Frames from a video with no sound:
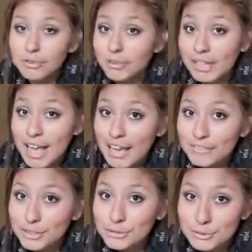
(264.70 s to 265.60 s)
really
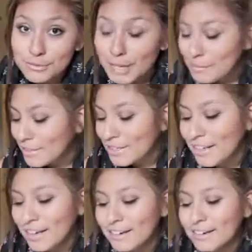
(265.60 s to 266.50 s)
have a YouTube name
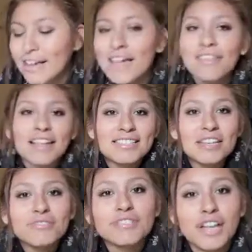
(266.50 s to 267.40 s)
yet. That
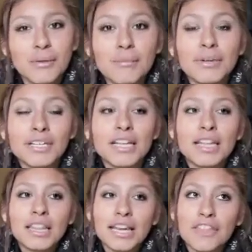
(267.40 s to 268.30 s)
sounds dumb, but
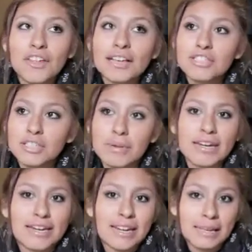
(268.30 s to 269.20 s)
like I think it's just my
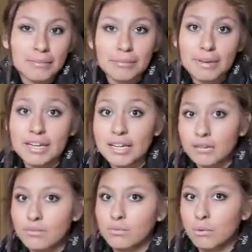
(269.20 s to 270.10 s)
name, like my
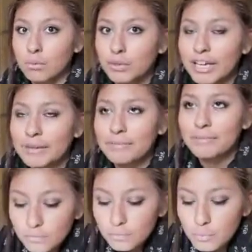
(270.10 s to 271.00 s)
normal name.
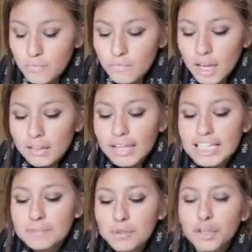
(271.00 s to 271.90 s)

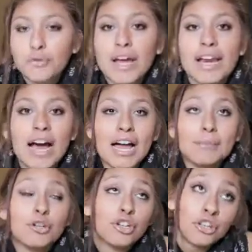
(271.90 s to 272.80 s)
Last book you read?
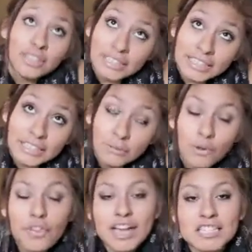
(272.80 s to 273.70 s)

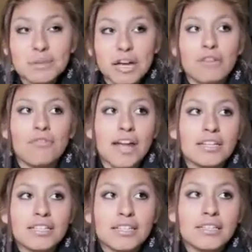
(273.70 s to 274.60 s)
Last book I
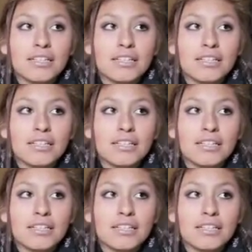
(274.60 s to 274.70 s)
read